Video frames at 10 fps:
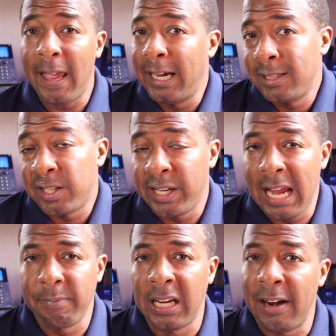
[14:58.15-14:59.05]
and it's a
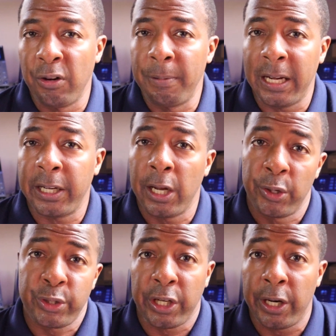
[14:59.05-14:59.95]
name that everybody
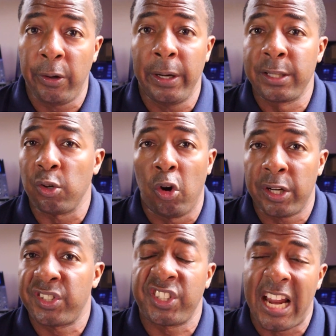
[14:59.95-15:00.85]
knows, you know. It's
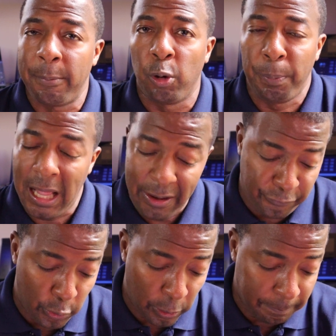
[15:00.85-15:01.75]
on a stable
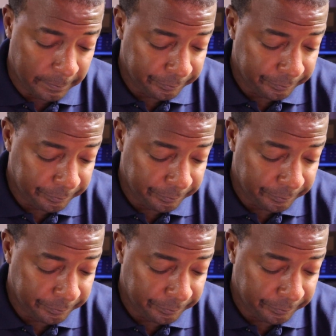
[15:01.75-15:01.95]
platform.